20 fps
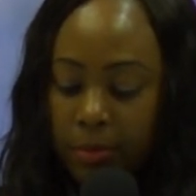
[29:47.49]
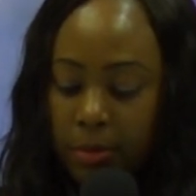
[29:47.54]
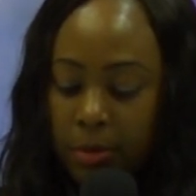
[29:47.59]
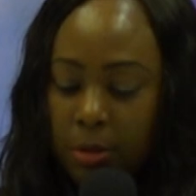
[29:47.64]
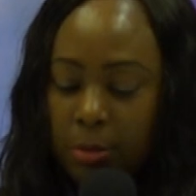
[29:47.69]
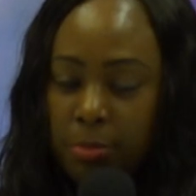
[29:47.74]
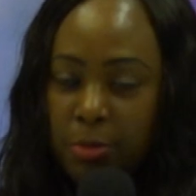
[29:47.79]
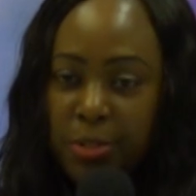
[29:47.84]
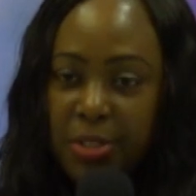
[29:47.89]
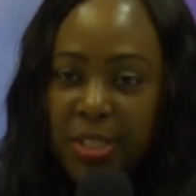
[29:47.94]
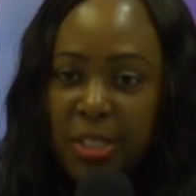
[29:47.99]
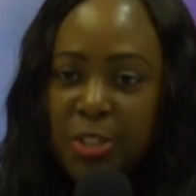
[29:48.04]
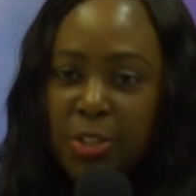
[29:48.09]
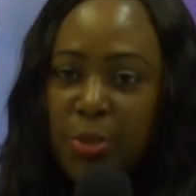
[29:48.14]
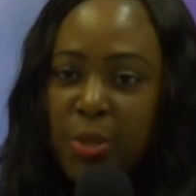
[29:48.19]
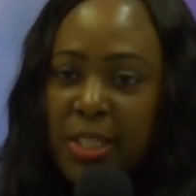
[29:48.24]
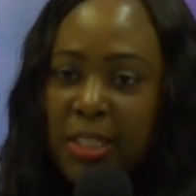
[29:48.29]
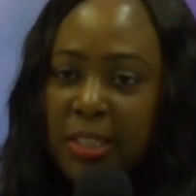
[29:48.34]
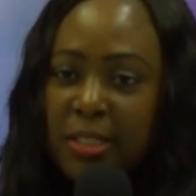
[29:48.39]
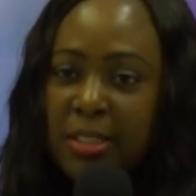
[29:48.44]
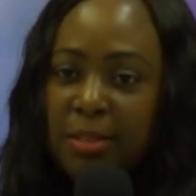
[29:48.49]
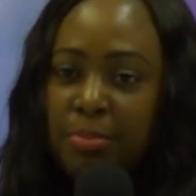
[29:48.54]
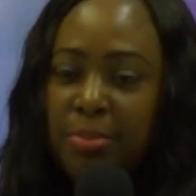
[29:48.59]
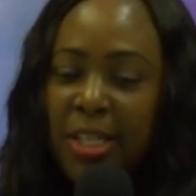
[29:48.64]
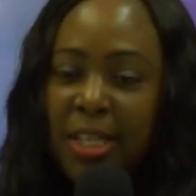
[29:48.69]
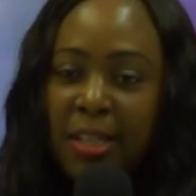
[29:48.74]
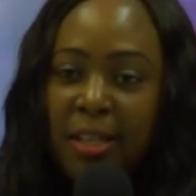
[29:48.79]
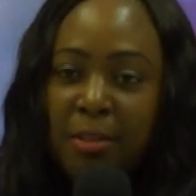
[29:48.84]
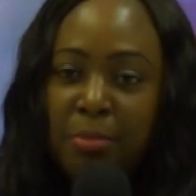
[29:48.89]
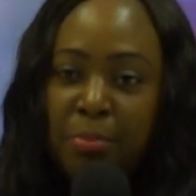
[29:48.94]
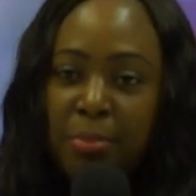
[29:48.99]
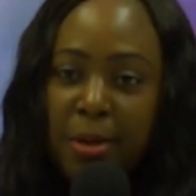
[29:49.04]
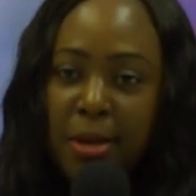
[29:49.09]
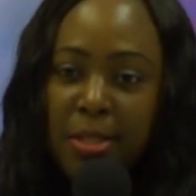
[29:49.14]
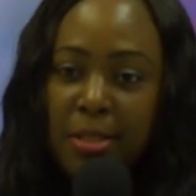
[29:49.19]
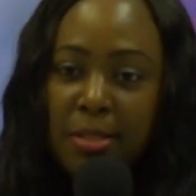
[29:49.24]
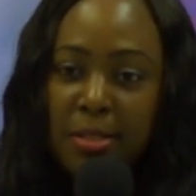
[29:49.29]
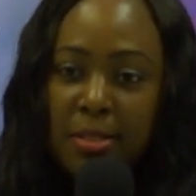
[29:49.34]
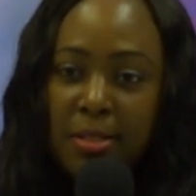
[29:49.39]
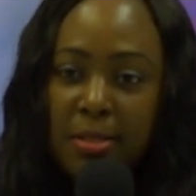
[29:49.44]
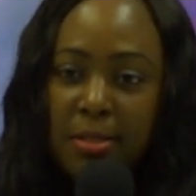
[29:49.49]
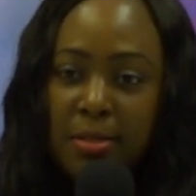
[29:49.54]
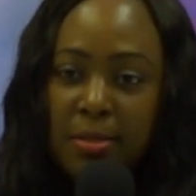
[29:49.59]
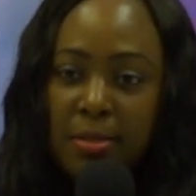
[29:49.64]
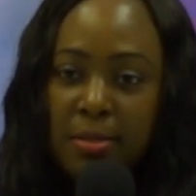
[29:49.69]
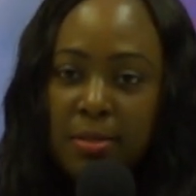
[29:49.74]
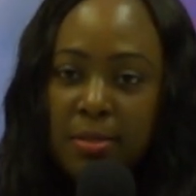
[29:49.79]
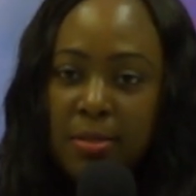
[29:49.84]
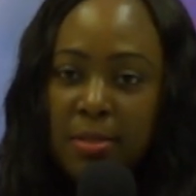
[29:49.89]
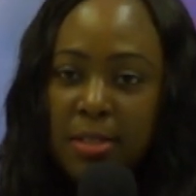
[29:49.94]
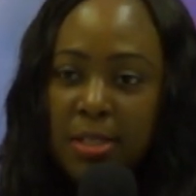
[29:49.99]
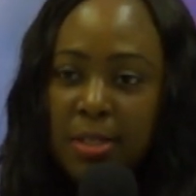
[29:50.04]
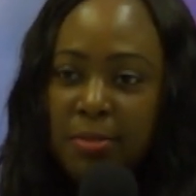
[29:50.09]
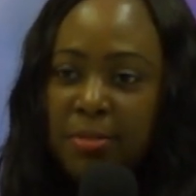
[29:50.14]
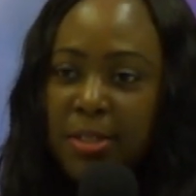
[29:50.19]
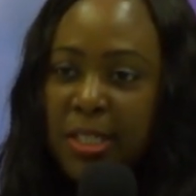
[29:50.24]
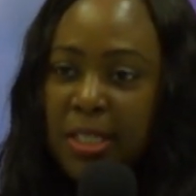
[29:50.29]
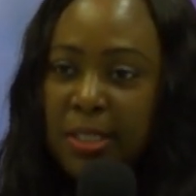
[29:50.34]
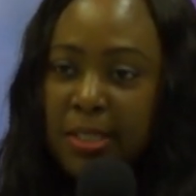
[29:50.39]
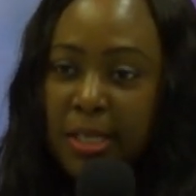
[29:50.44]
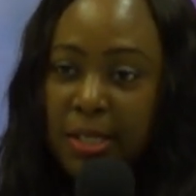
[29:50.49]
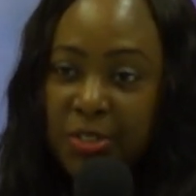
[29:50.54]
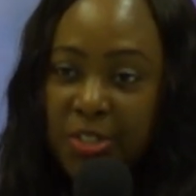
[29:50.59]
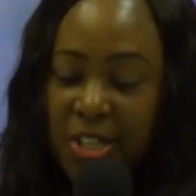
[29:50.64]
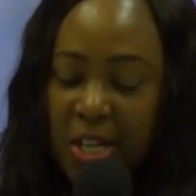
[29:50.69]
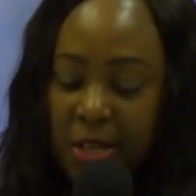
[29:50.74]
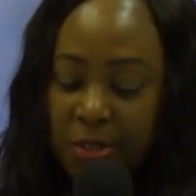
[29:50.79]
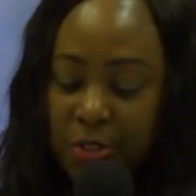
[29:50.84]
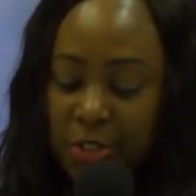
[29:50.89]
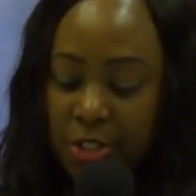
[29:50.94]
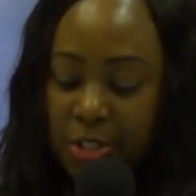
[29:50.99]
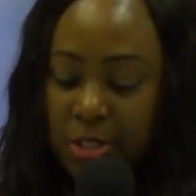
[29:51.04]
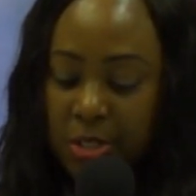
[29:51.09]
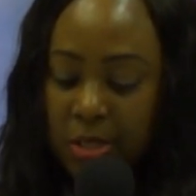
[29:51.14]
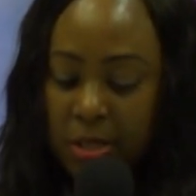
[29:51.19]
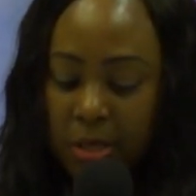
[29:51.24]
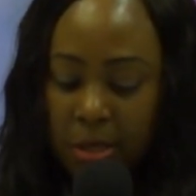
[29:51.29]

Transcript: homosexuality being embraced, even in the church.